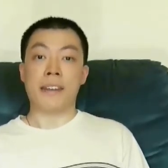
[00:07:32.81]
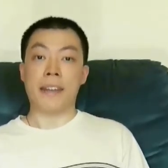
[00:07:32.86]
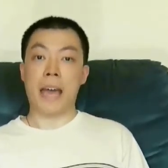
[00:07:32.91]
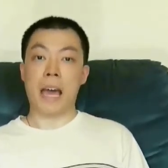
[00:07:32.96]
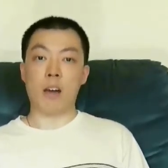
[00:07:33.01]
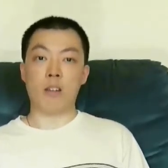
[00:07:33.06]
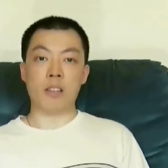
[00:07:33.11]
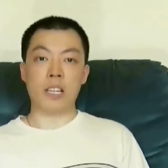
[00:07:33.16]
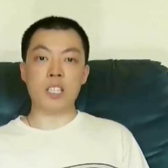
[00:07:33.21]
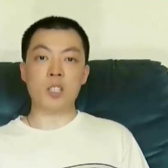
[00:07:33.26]

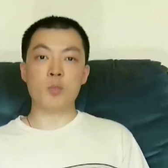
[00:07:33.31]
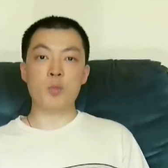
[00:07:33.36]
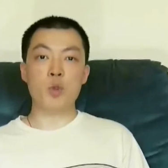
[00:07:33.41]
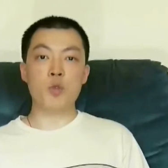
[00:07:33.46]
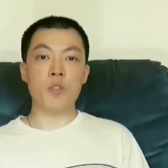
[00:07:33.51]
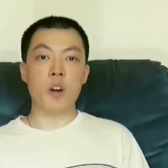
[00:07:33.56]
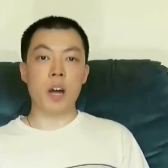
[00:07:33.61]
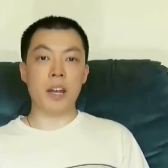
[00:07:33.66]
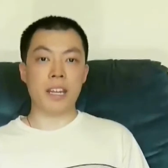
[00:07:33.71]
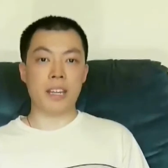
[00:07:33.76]
Now let's
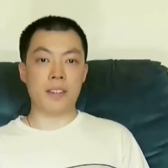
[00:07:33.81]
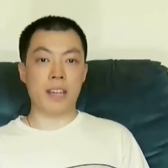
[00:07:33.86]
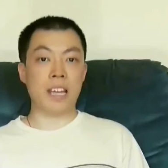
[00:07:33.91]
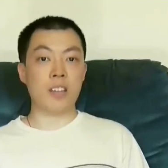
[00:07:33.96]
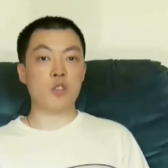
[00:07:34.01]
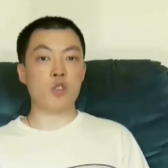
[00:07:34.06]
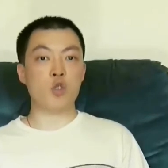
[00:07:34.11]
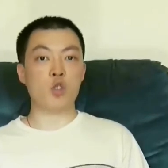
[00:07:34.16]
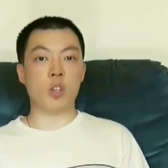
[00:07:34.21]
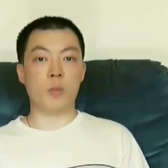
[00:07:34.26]
move on and
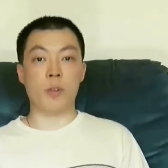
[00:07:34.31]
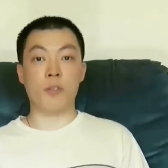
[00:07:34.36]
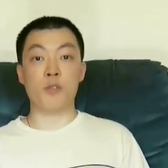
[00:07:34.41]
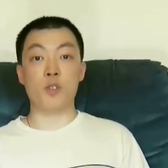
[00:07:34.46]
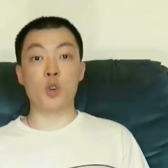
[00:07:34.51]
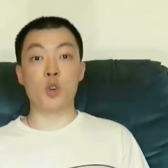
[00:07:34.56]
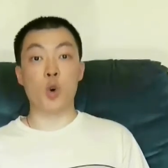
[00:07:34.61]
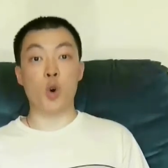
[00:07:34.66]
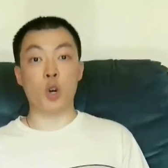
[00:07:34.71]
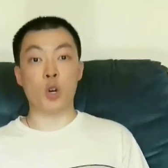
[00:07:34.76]
answer some
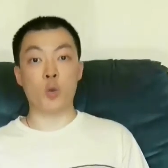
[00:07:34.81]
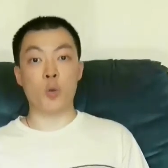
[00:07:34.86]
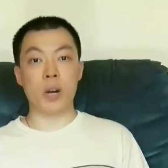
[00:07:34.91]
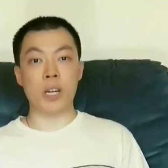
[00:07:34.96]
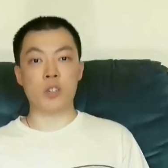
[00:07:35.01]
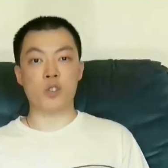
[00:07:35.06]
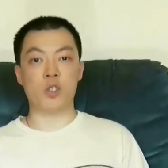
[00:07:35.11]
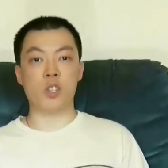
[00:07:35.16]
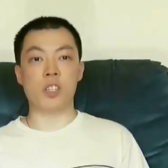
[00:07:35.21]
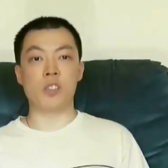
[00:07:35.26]
of your
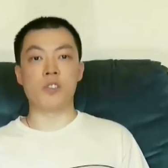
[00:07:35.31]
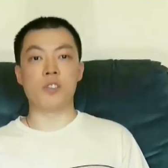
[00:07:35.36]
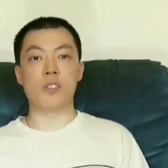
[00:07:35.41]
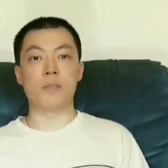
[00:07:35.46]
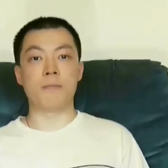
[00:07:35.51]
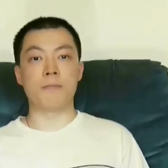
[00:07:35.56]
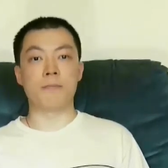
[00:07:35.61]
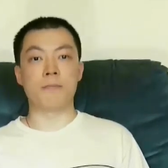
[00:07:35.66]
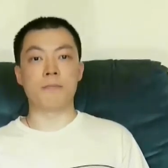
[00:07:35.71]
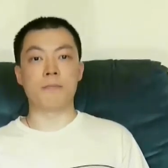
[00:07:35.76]
questions.